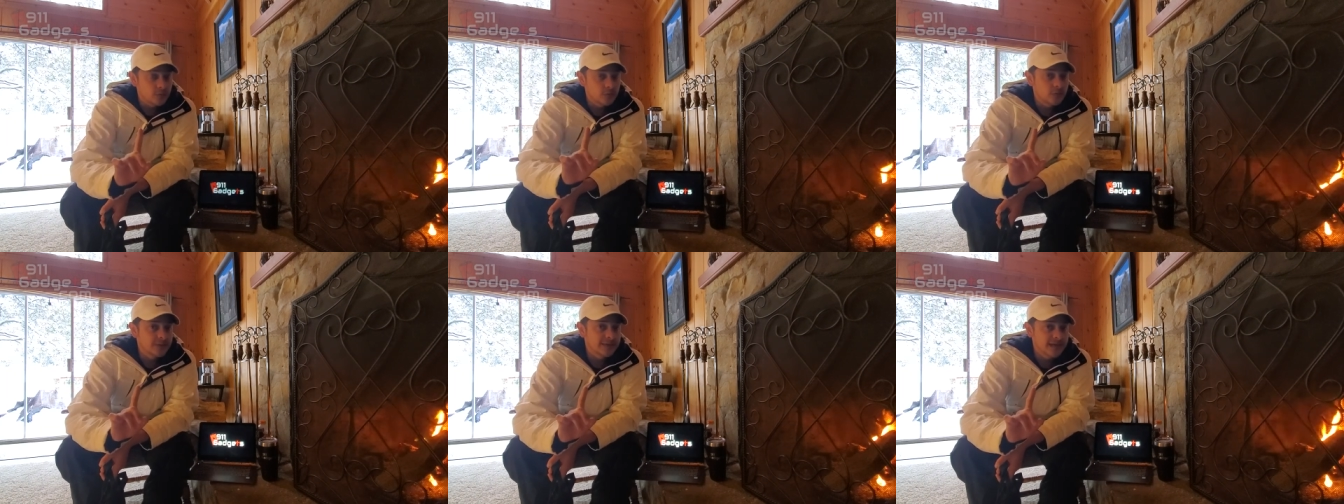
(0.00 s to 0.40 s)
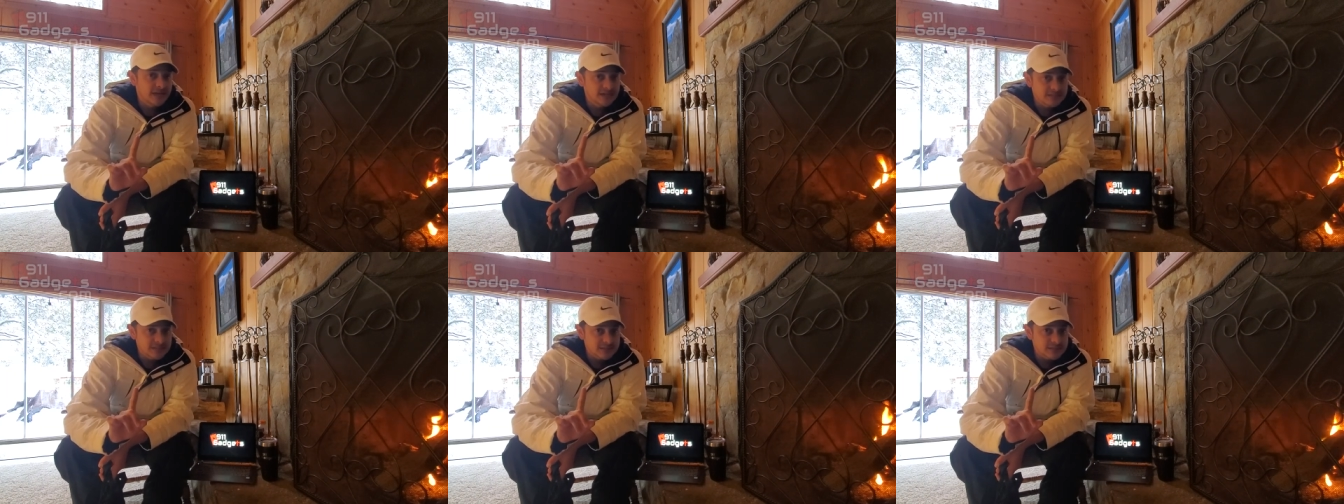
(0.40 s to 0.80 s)
one one
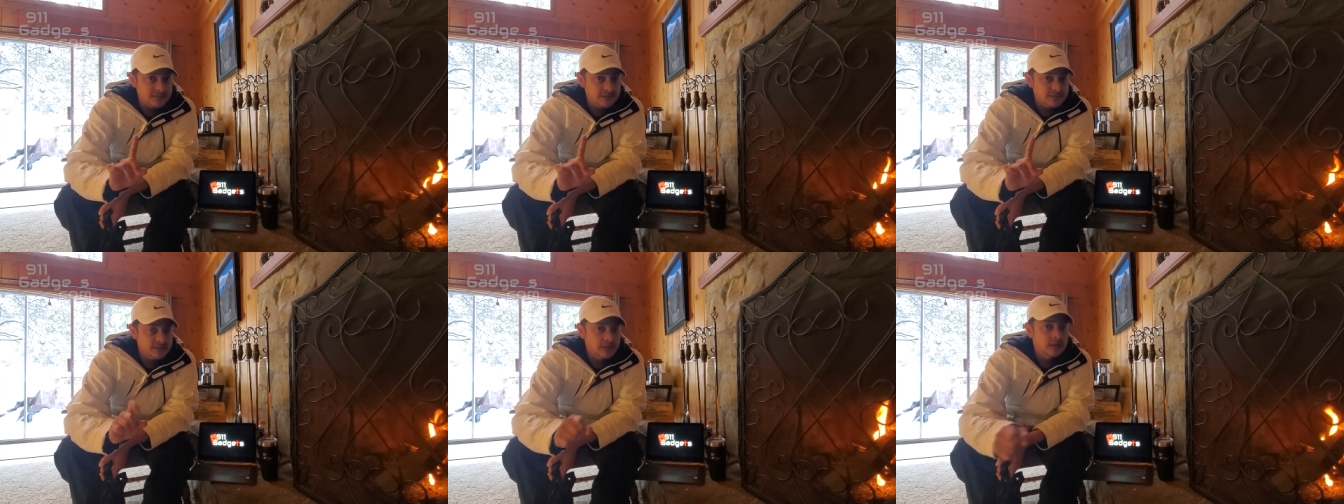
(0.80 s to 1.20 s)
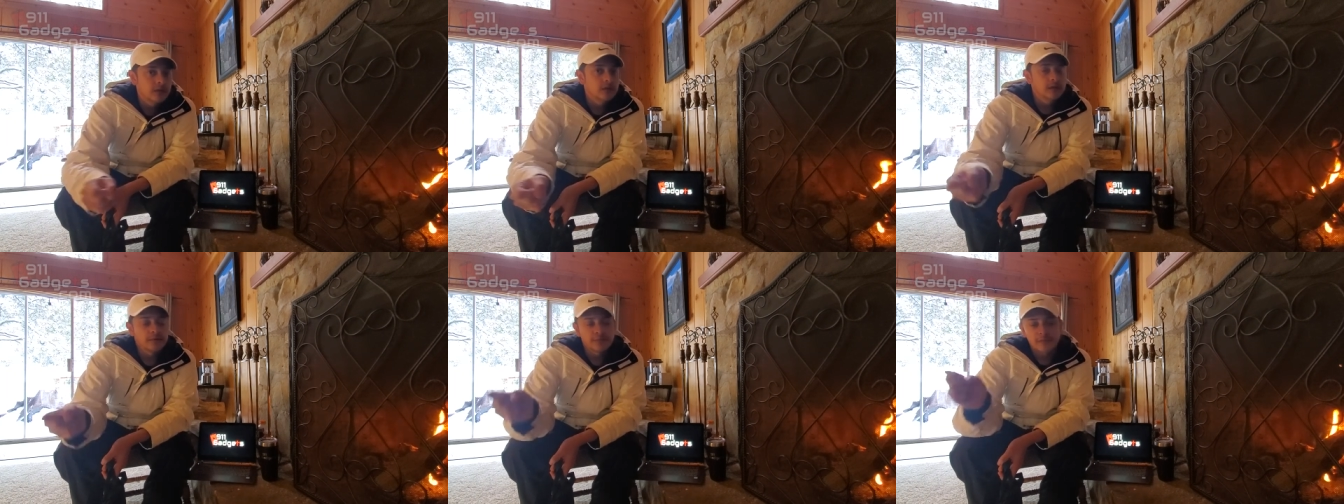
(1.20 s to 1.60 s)
Gadgets.
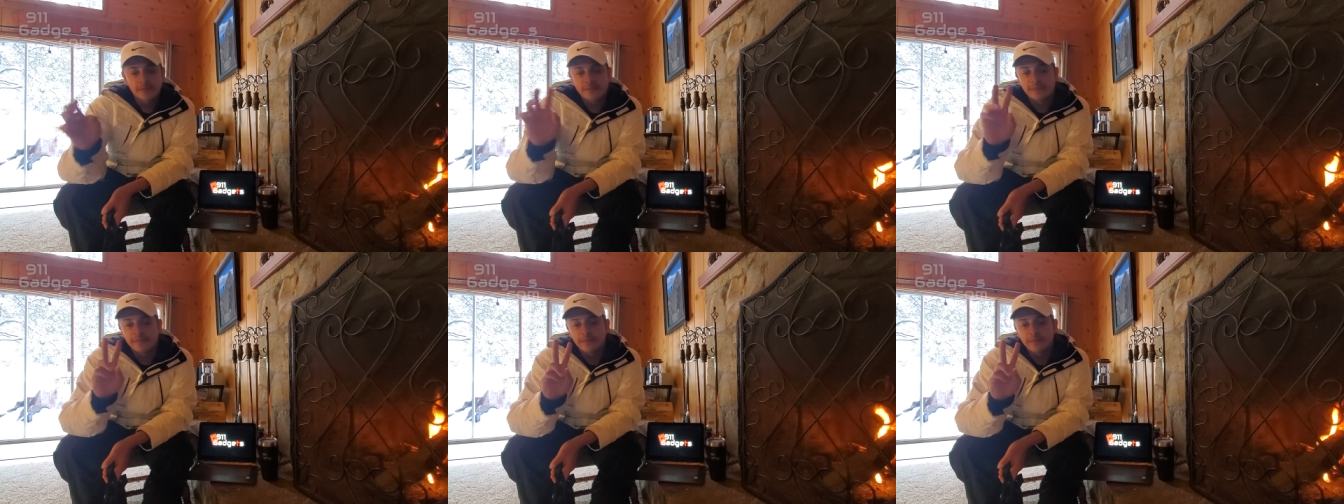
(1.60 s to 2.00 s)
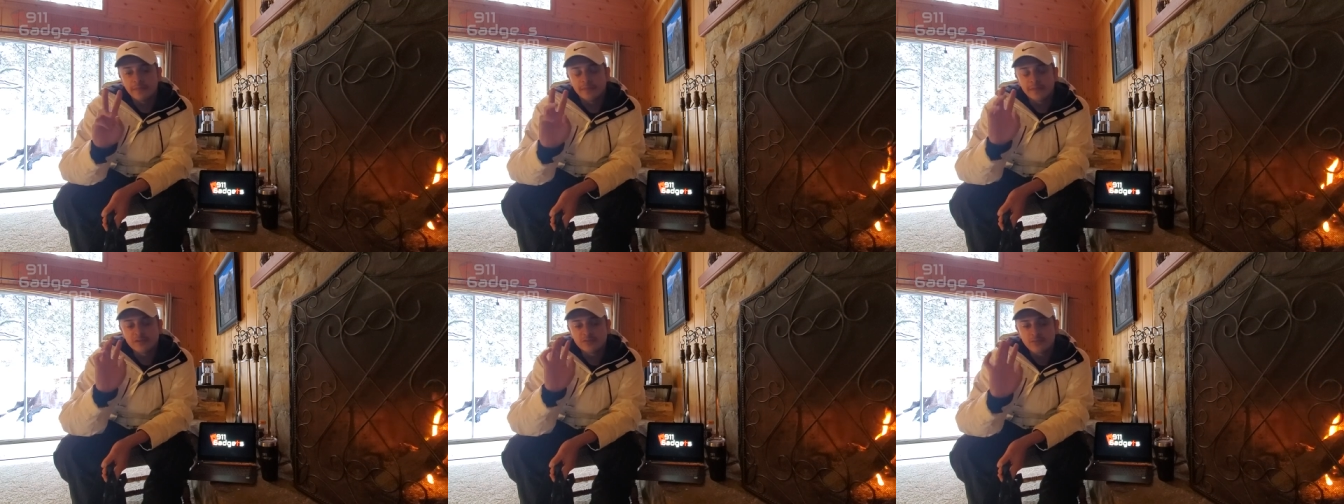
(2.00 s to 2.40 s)

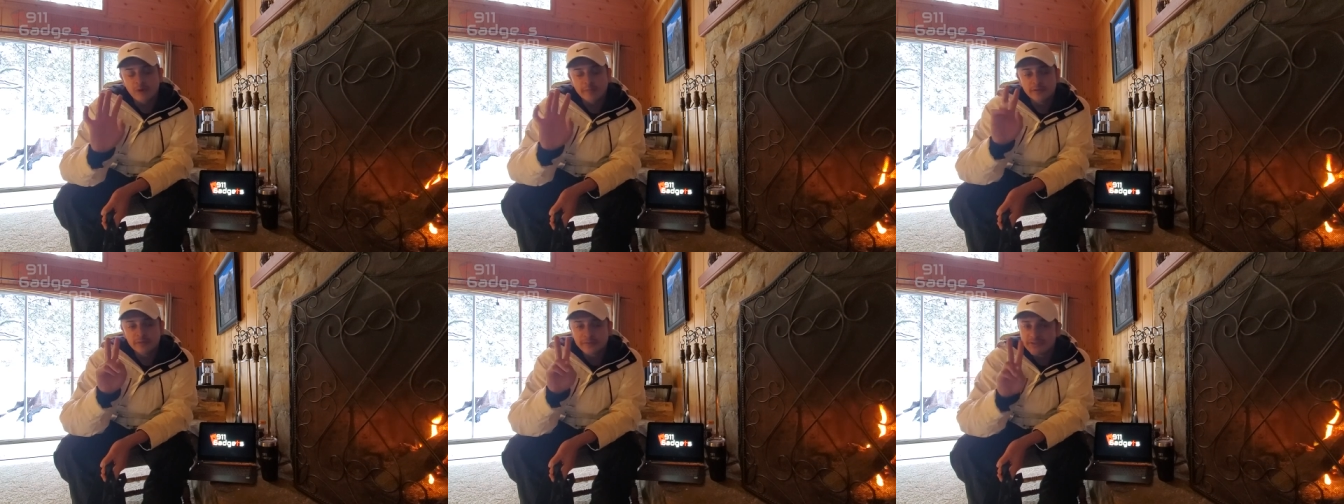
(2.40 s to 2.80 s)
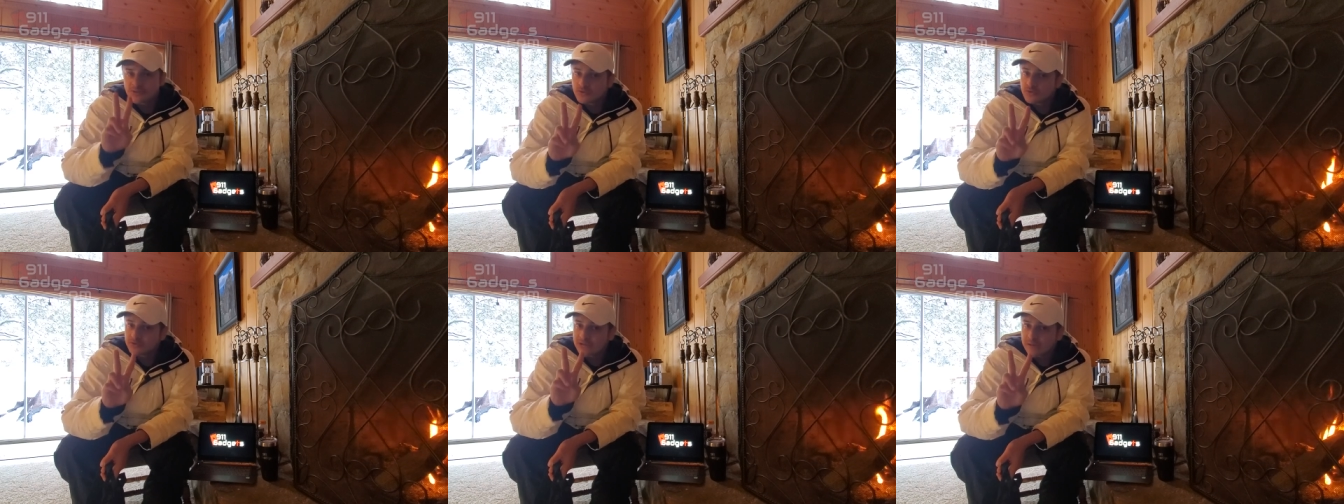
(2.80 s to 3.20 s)
There's probably going to be
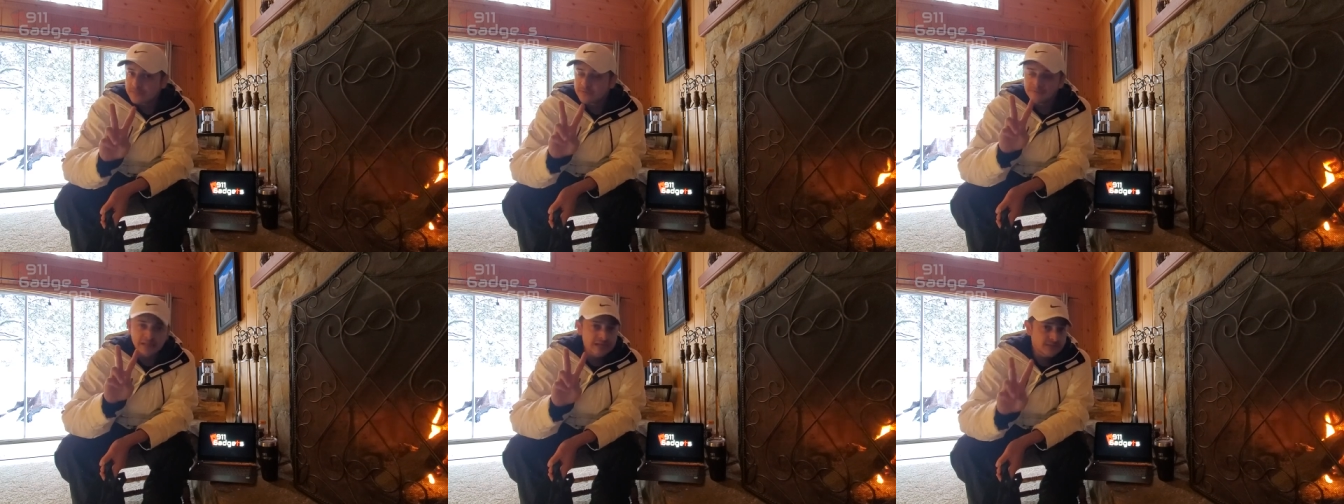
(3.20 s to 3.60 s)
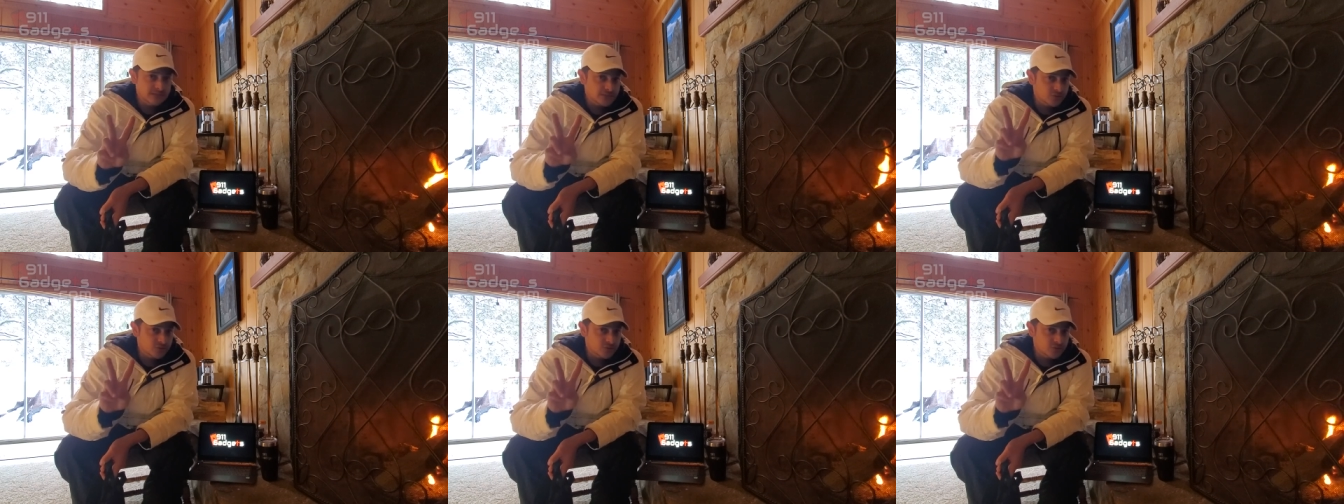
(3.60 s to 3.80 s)
two types of license